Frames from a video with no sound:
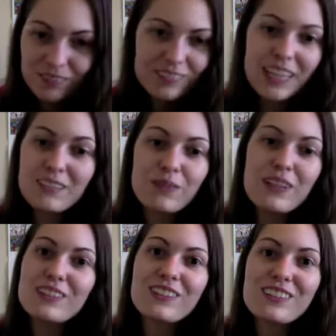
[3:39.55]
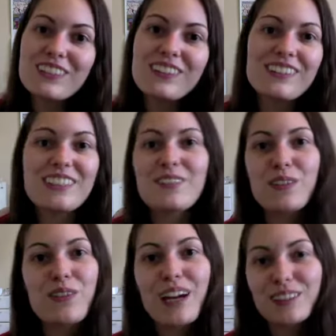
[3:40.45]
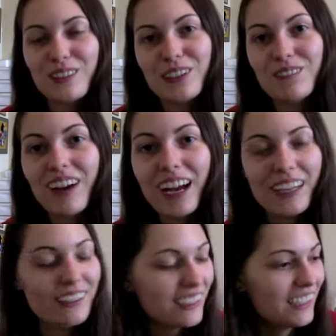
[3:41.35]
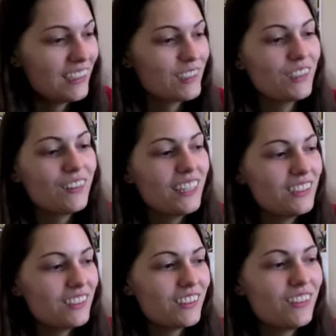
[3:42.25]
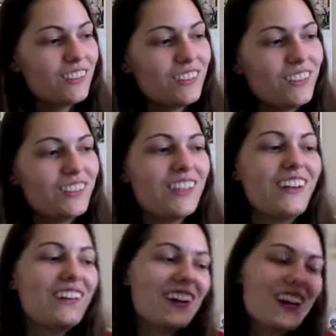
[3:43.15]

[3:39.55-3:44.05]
time-space jutsu is even faster than mine. So that just goes to show.